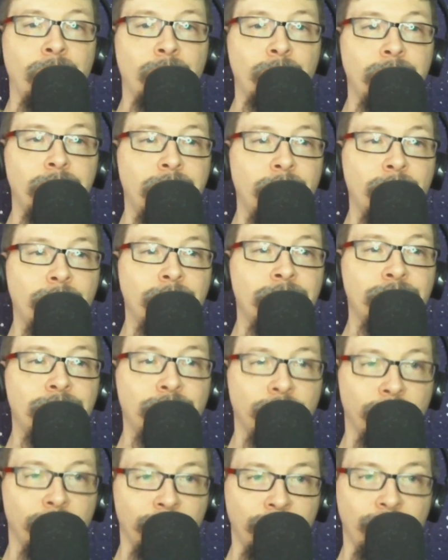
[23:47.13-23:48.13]
we go in
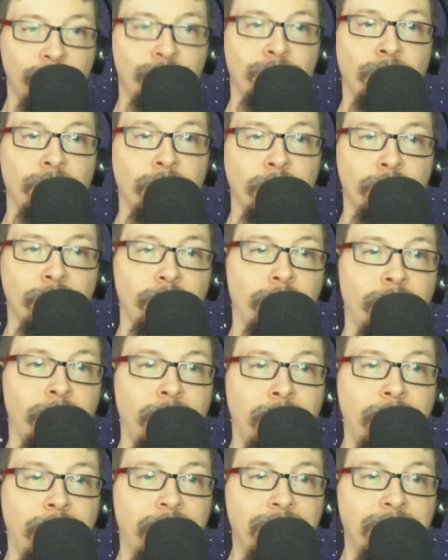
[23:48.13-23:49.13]
for the first rehearsal
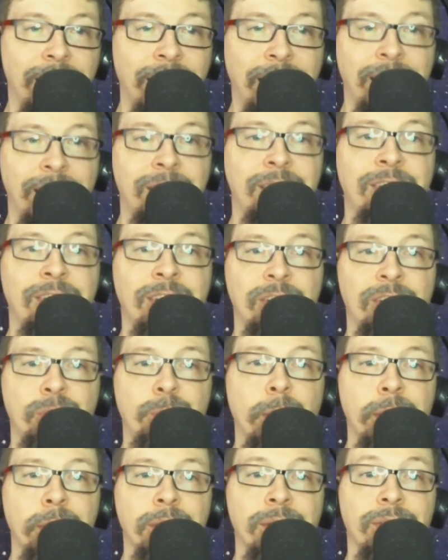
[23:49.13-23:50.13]
and I had to touch
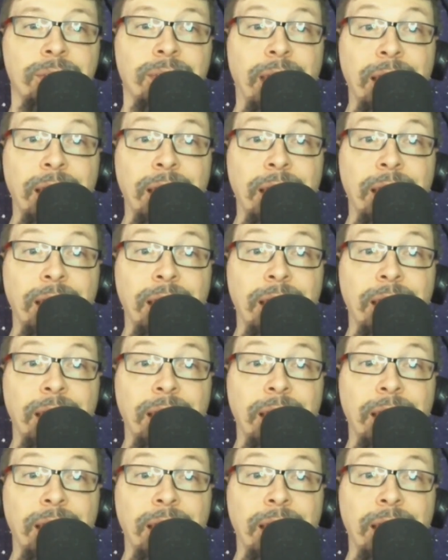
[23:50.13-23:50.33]
buttons